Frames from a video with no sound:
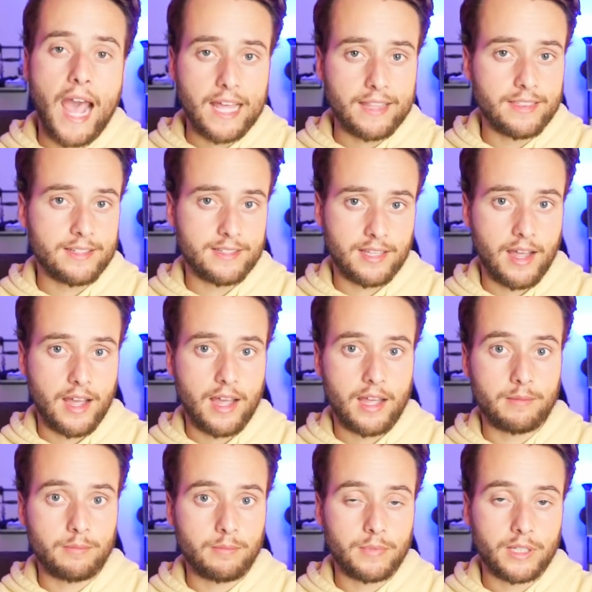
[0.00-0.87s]
at the
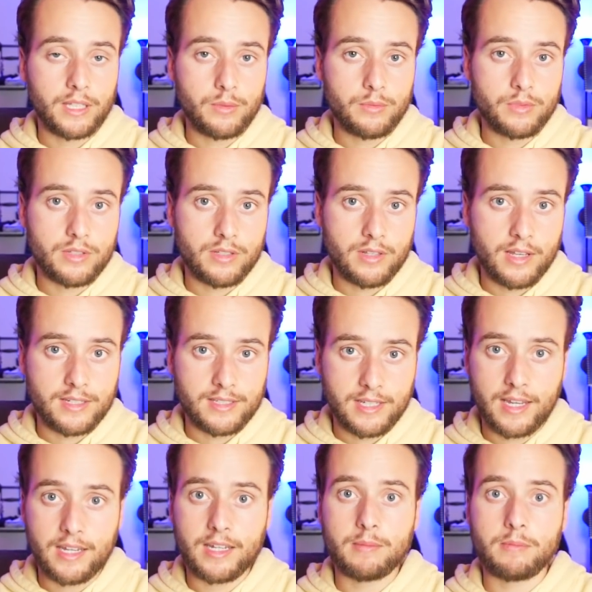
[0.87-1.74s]
time he was
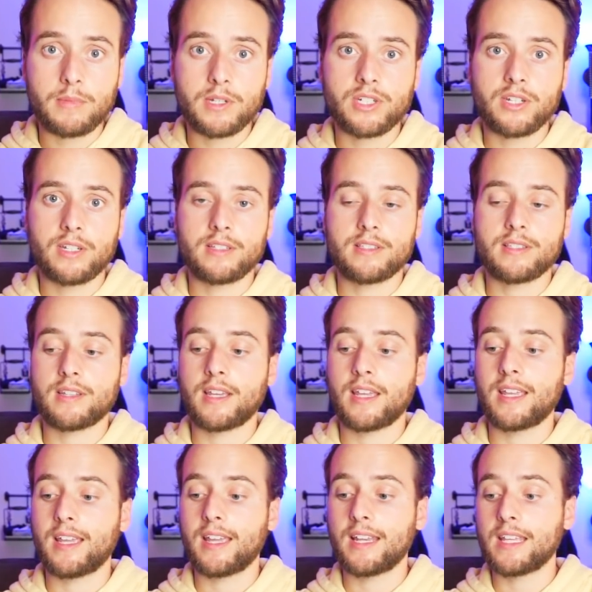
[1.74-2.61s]
attending Michigan
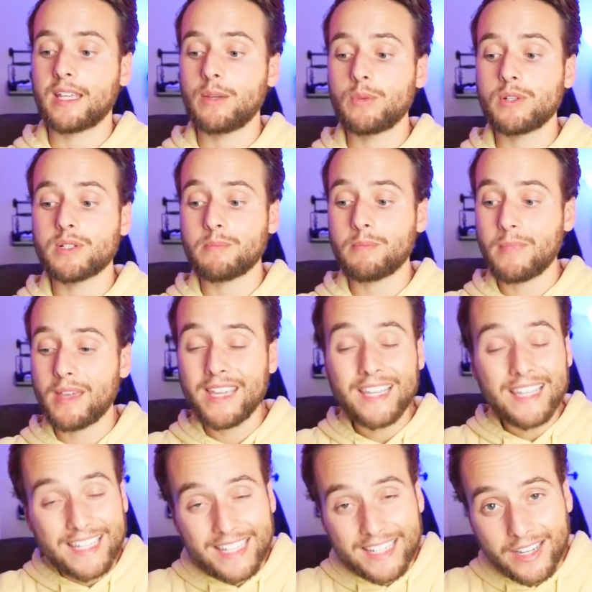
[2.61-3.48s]
State and he was
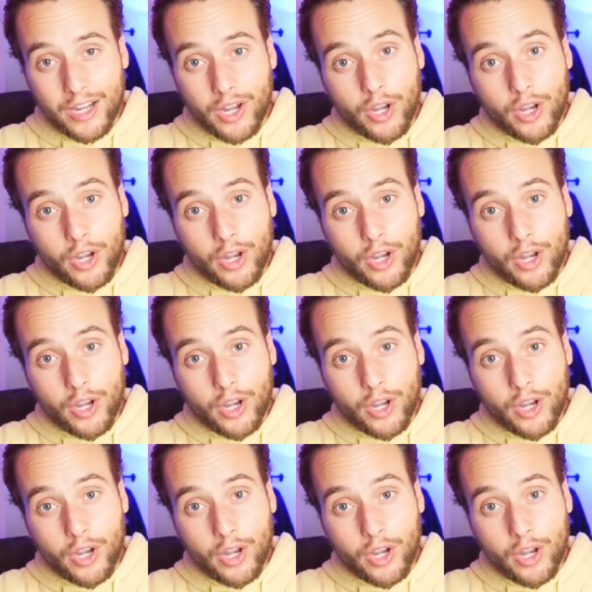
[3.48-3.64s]
making